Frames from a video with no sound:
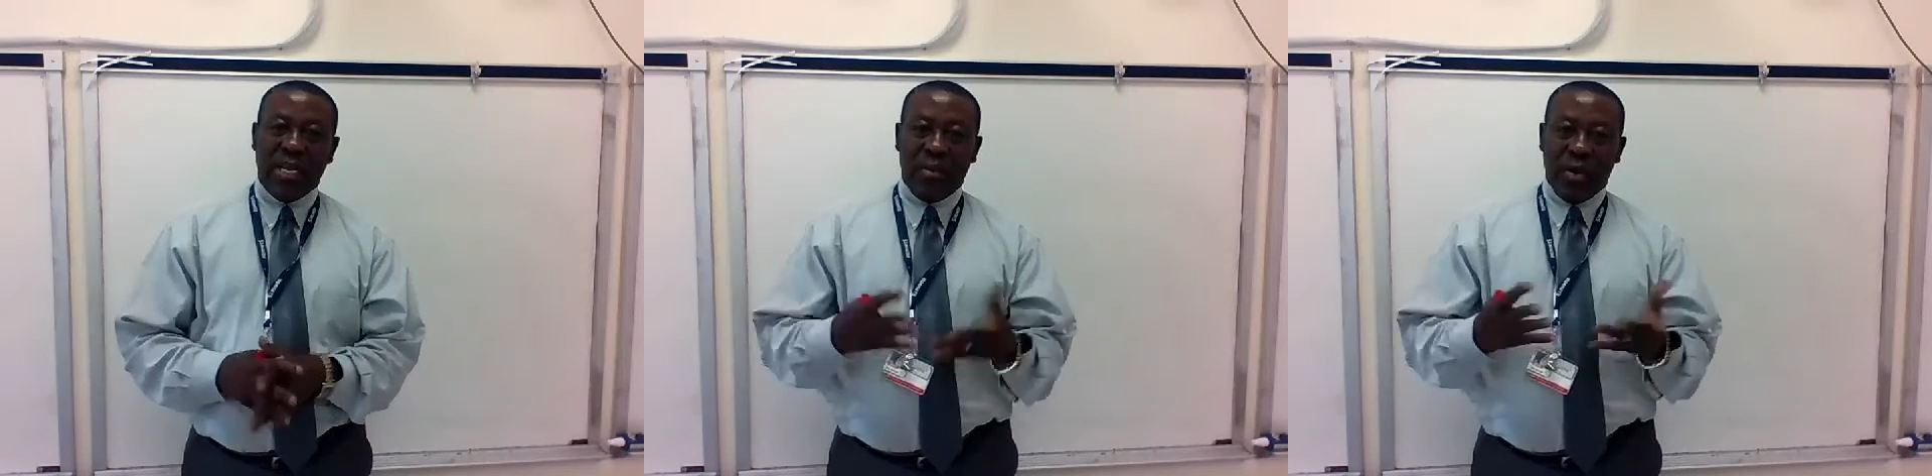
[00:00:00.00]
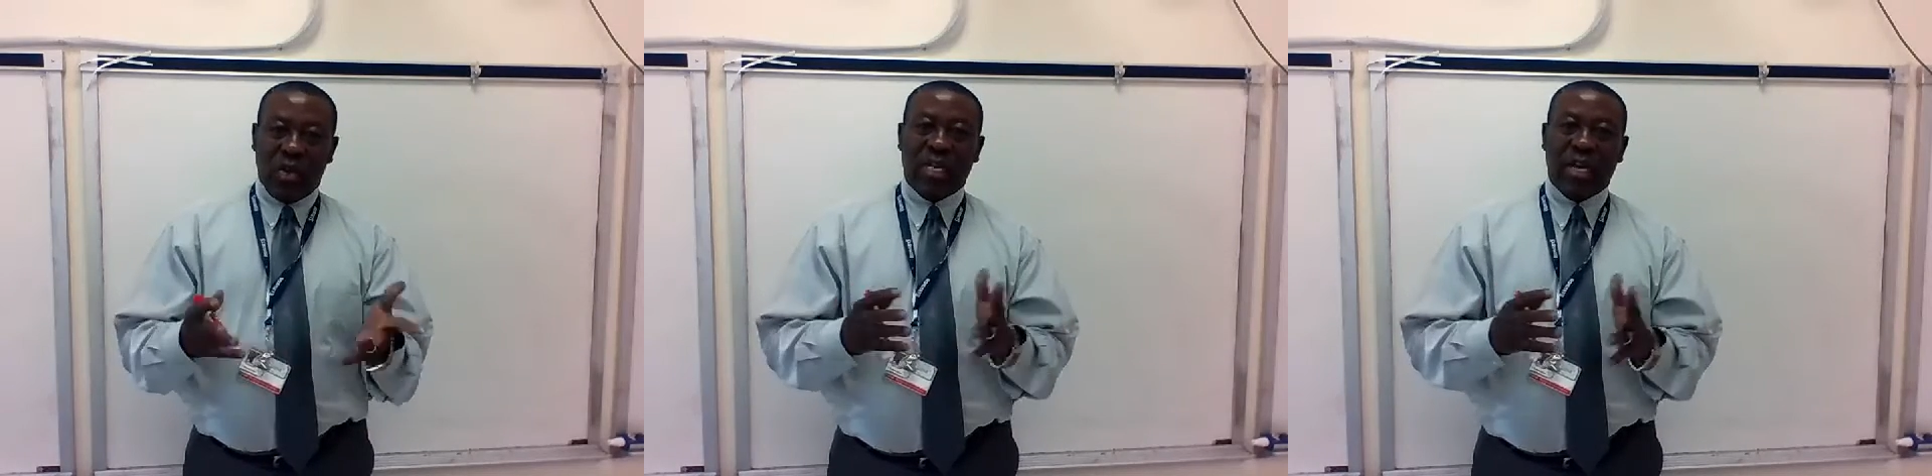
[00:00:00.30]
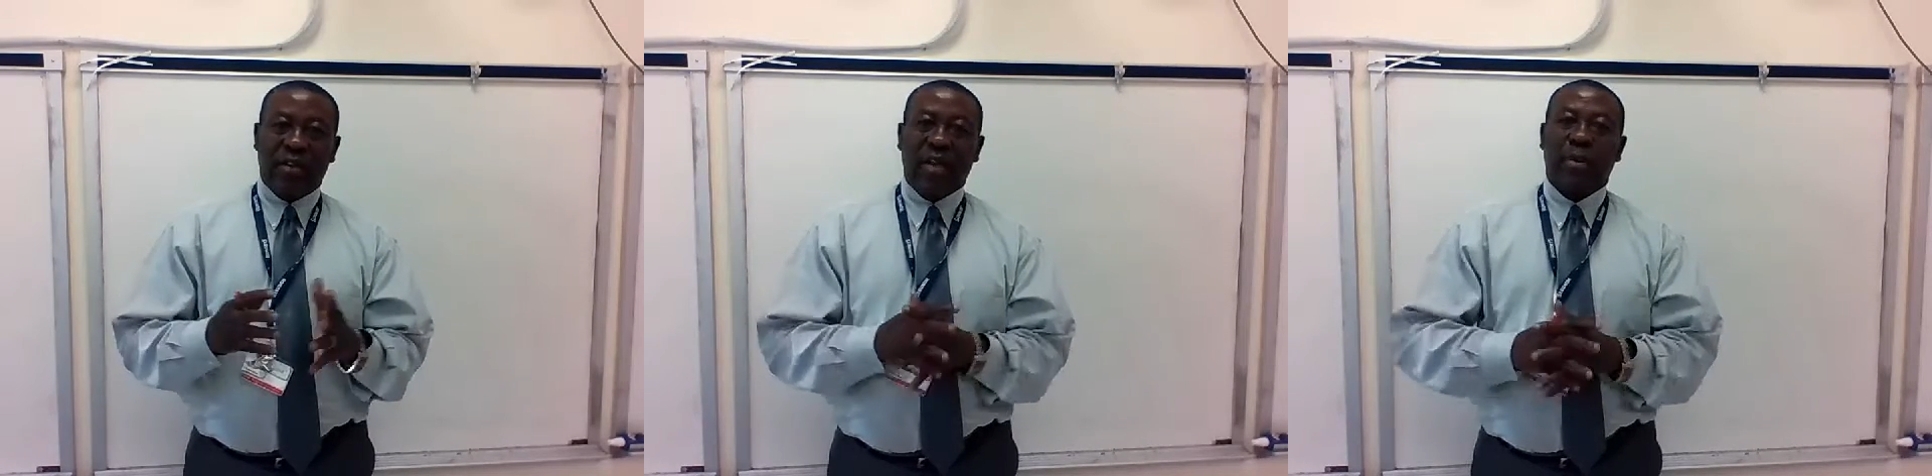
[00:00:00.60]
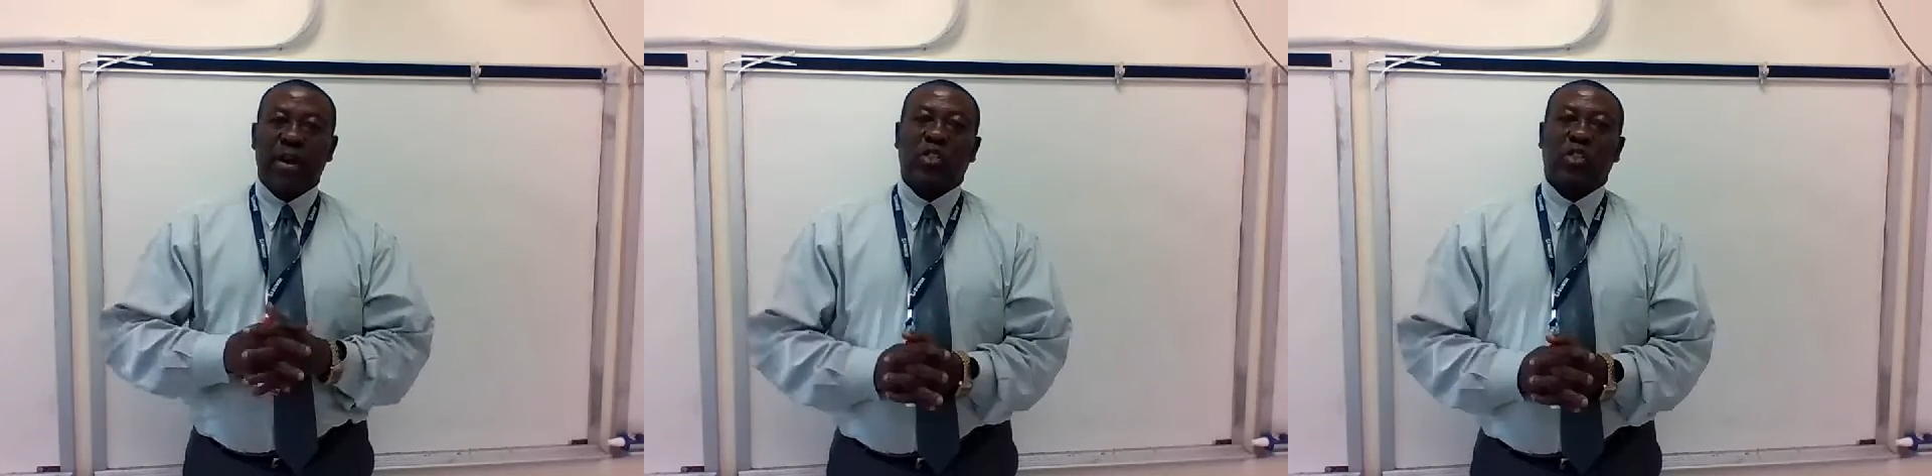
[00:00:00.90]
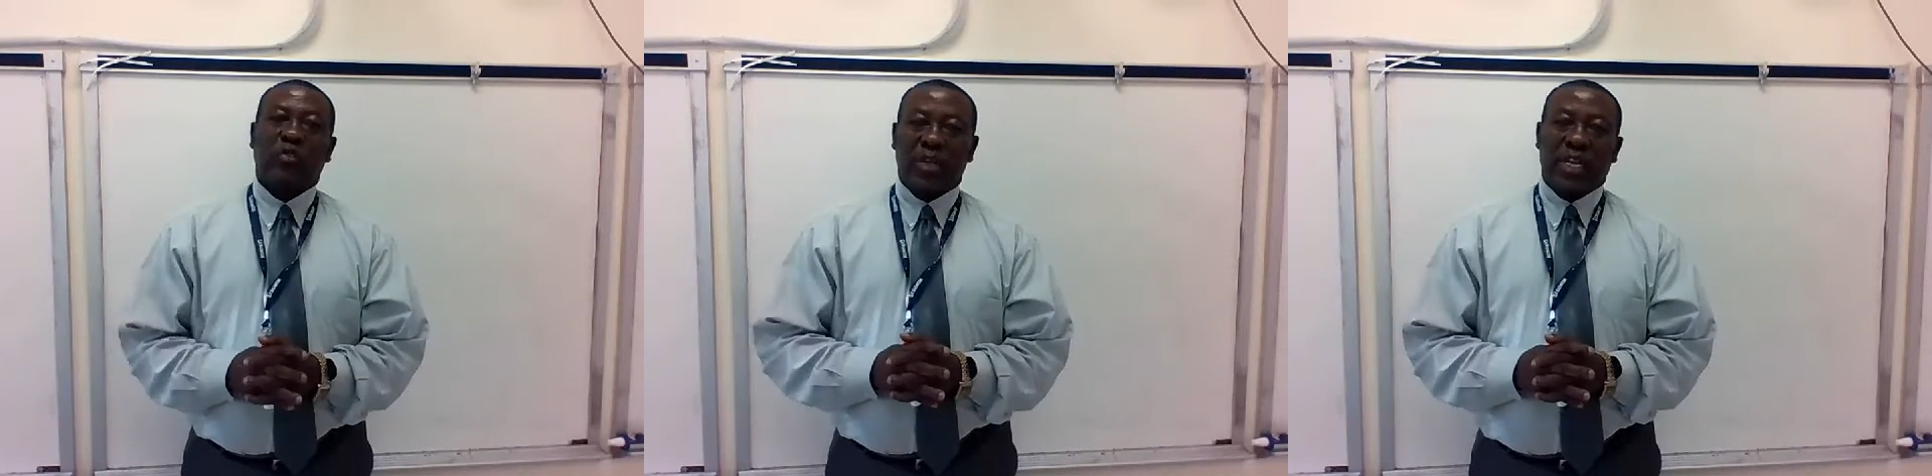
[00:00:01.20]
because I have that passion
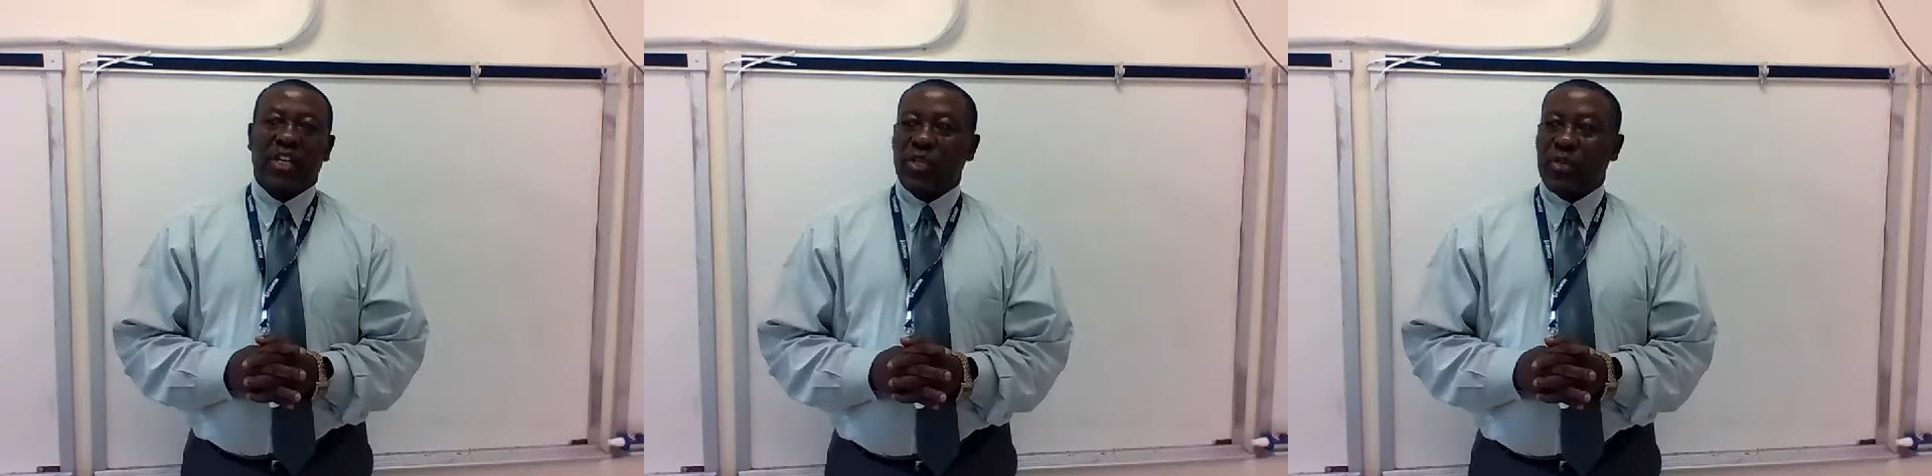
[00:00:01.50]
for education.